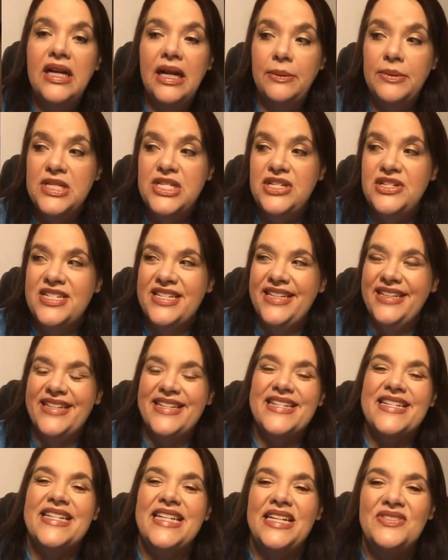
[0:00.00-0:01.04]
And I was
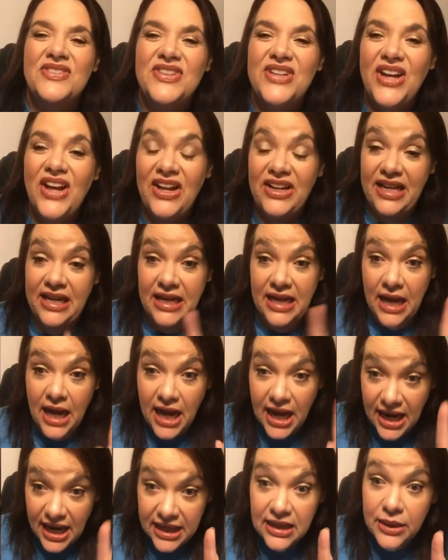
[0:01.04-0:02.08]
using this stuff called, and I
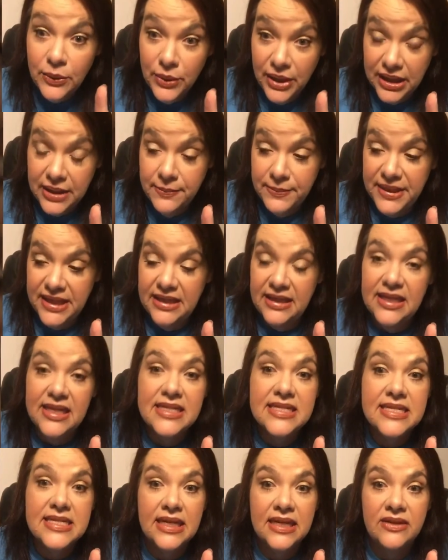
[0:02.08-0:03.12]
highly recommend
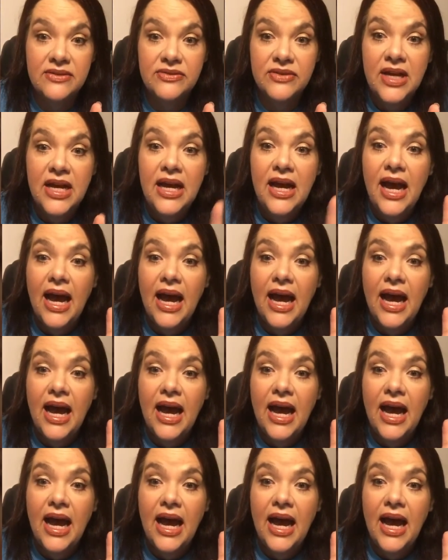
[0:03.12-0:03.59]
this stuff.